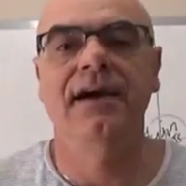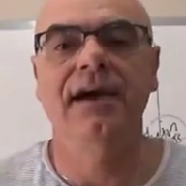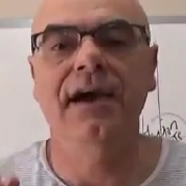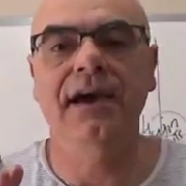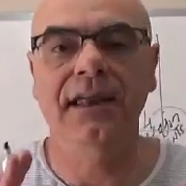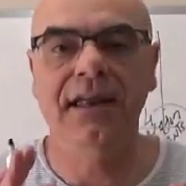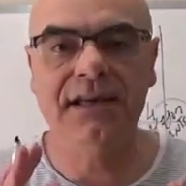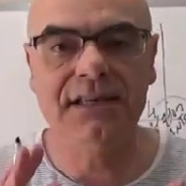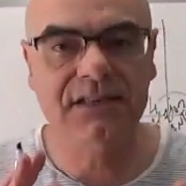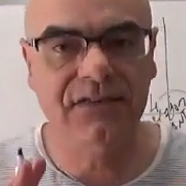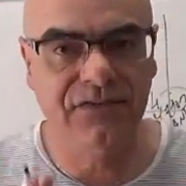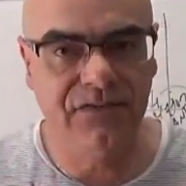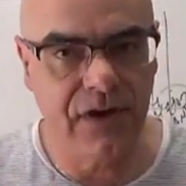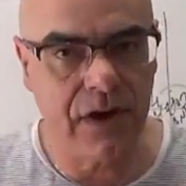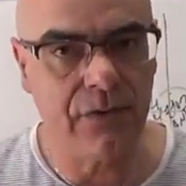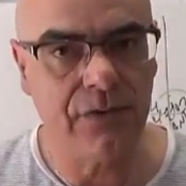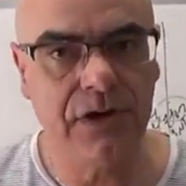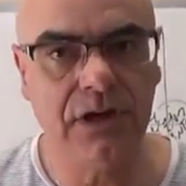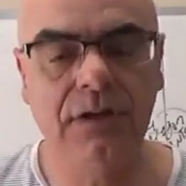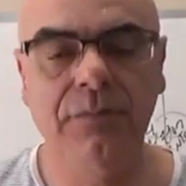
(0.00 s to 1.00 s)
It is
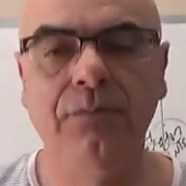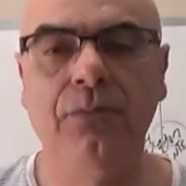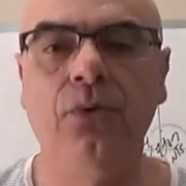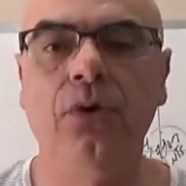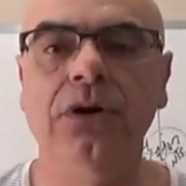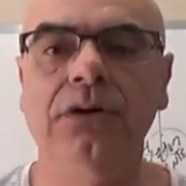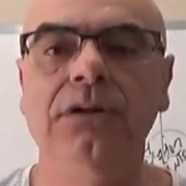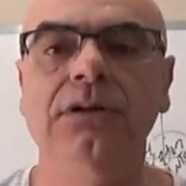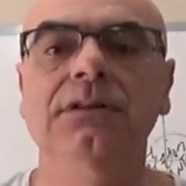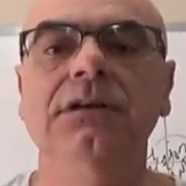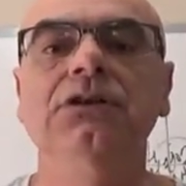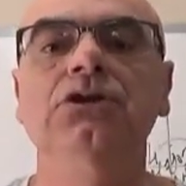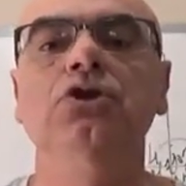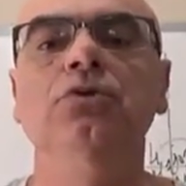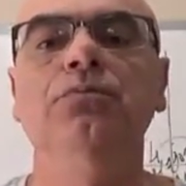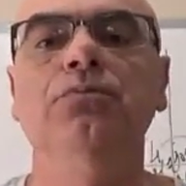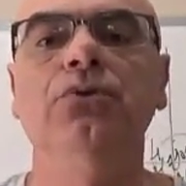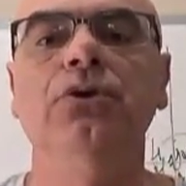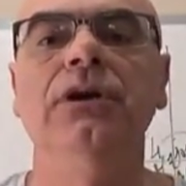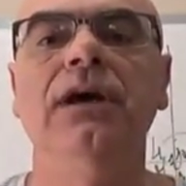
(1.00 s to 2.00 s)
very important that you
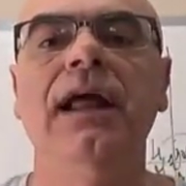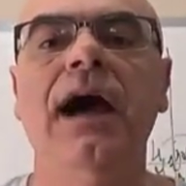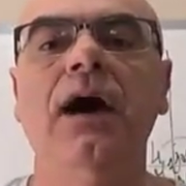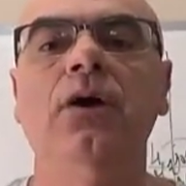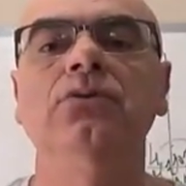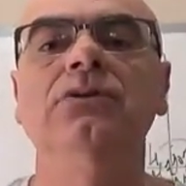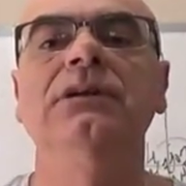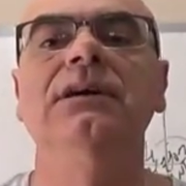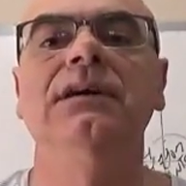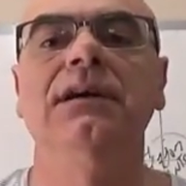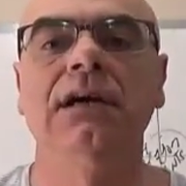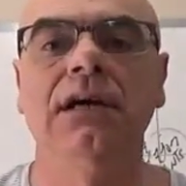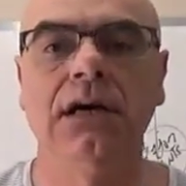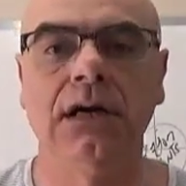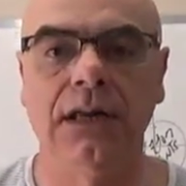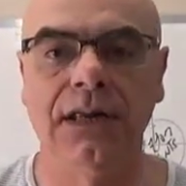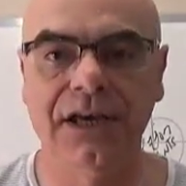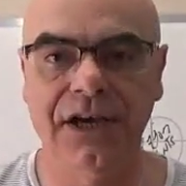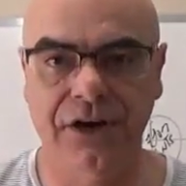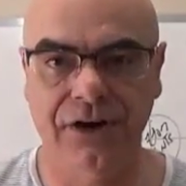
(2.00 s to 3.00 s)
put it out
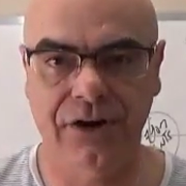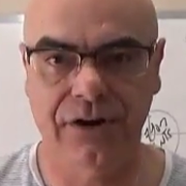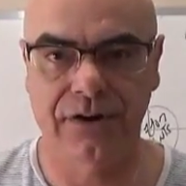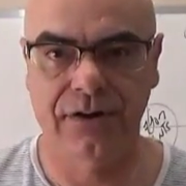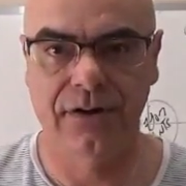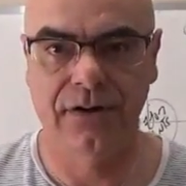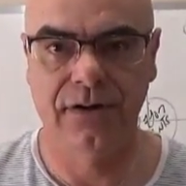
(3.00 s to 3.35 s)
clear.